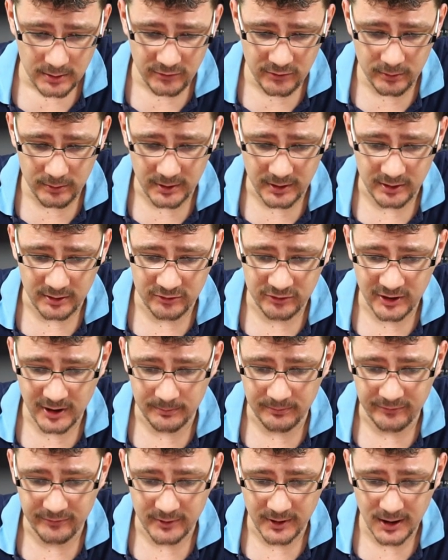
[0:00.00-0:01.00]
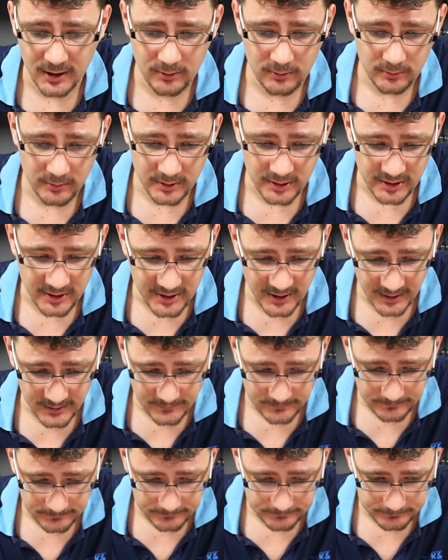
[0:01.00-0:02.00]
Tuning is skipped for now,
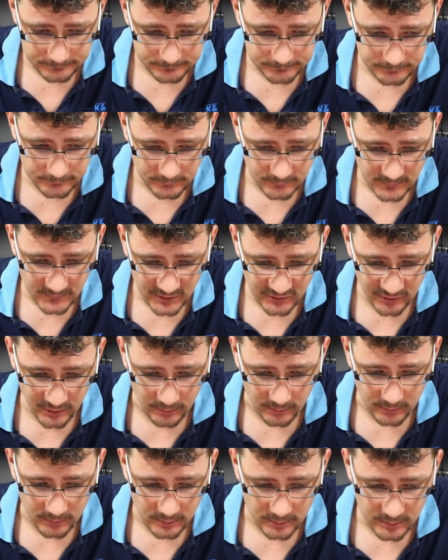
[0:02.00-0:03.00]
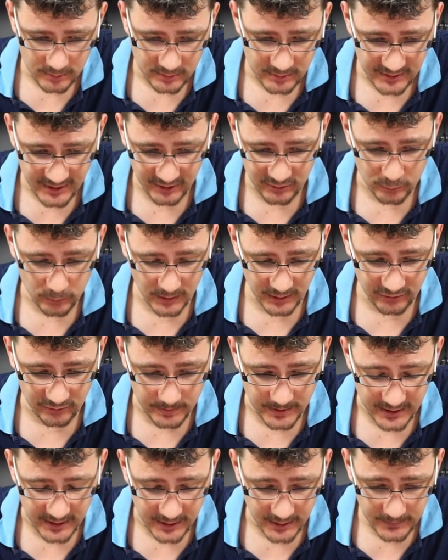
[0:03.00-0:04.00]
done. So that's one
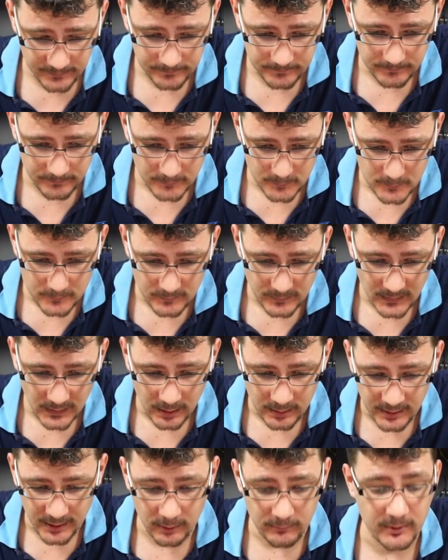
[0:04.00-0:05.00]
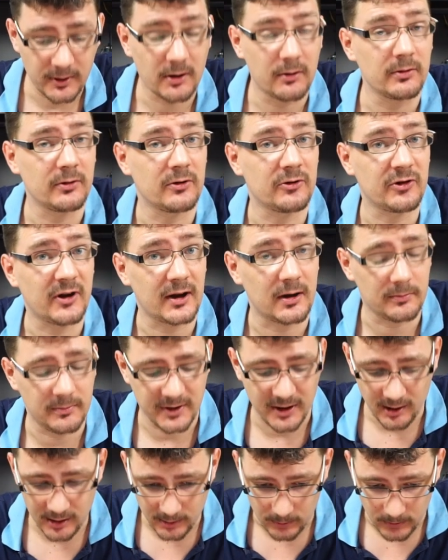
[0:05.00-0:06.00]
speaker. Now we're going to set up
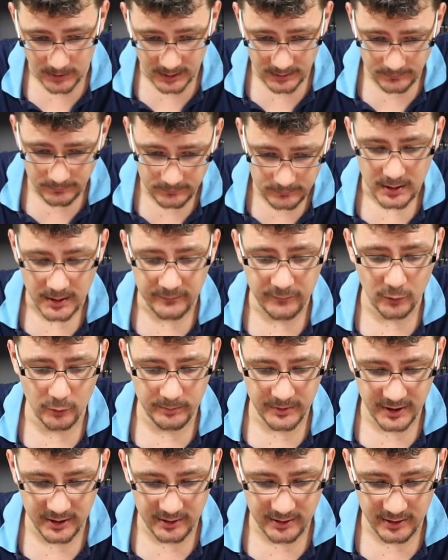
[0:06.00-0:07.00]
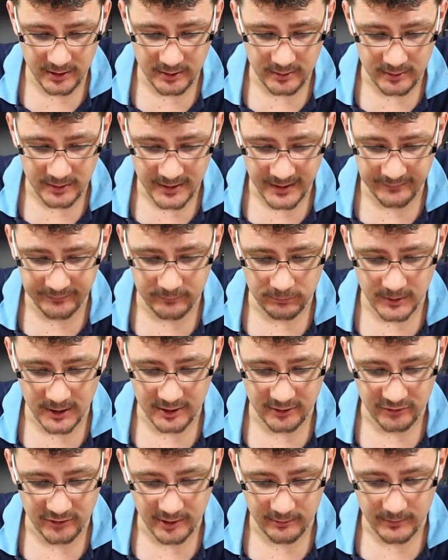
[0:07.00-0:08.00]
the other one. It will be the
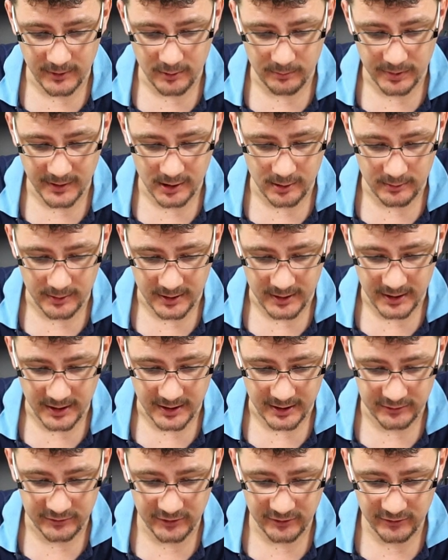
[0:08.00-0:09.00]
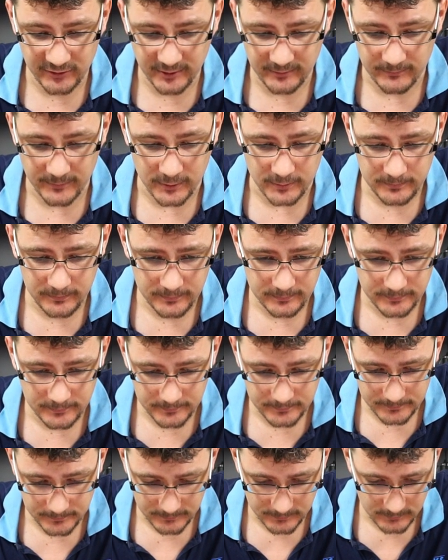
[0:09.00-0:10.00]
left-right stereo pair in the existing room.
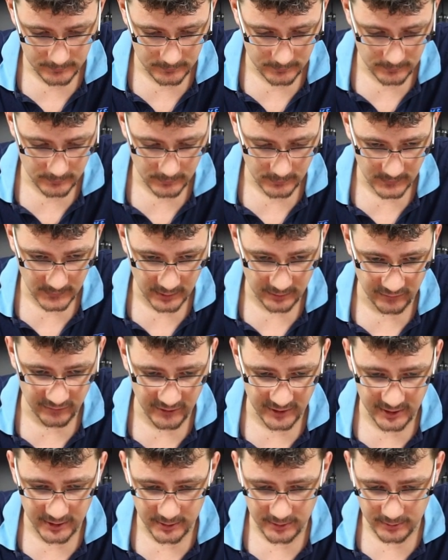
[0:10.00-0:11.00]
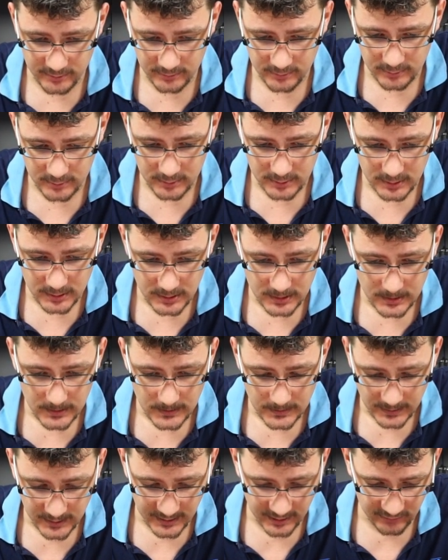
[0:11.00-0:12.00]
Continue,
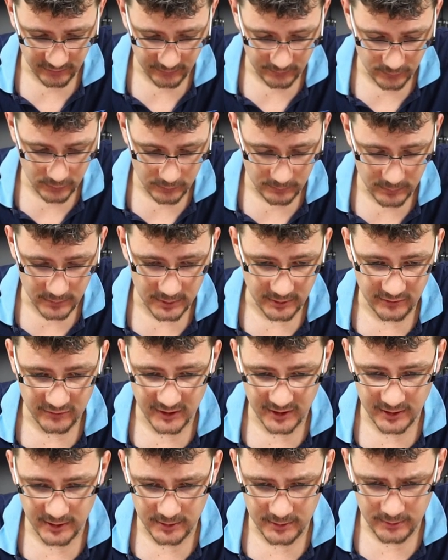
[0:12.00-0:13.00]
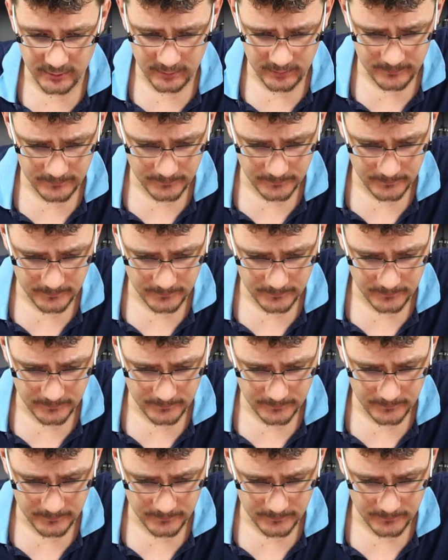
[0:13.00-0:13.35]
guest room, continue,